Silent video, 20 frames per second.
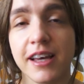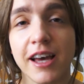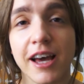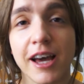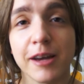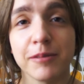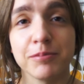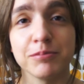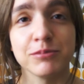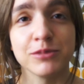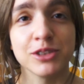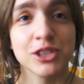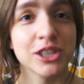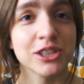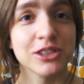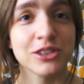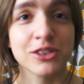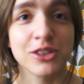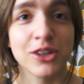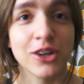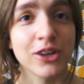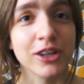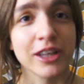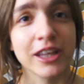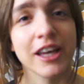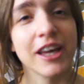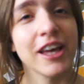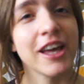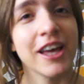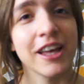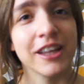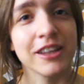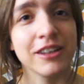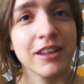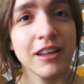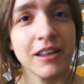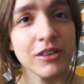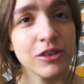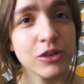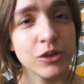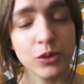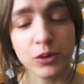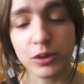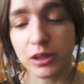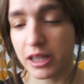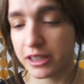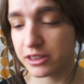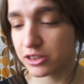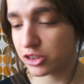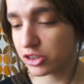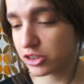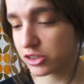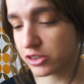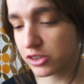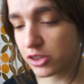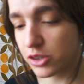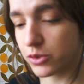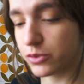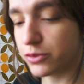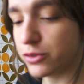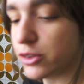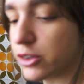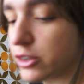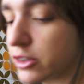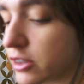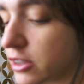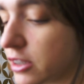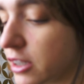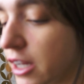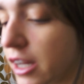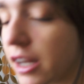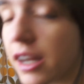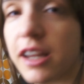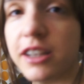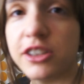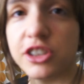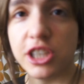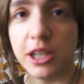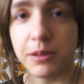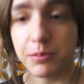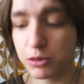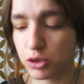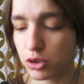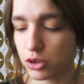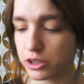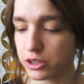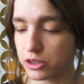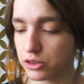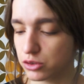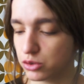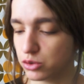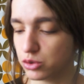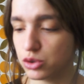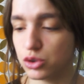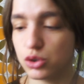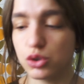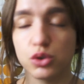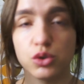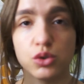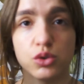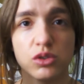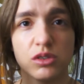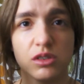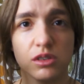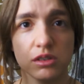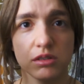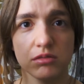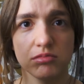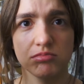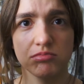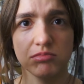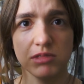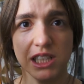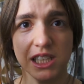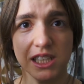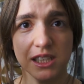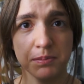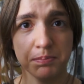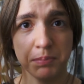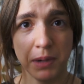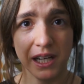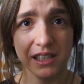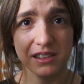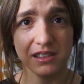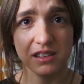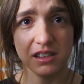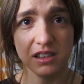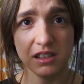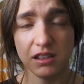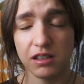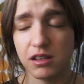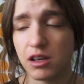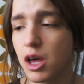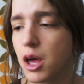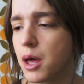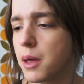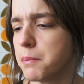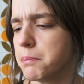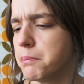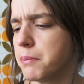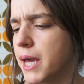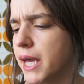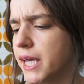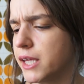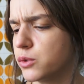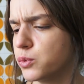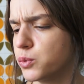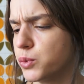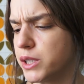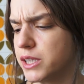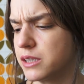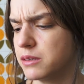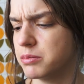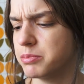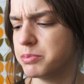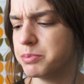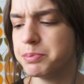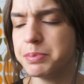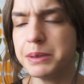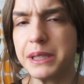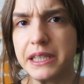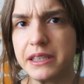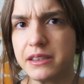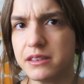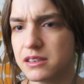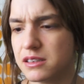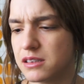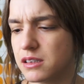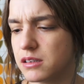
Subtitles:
I'm just going ahead and do lunch. So for lunch I'm going to use this pasta made with peas.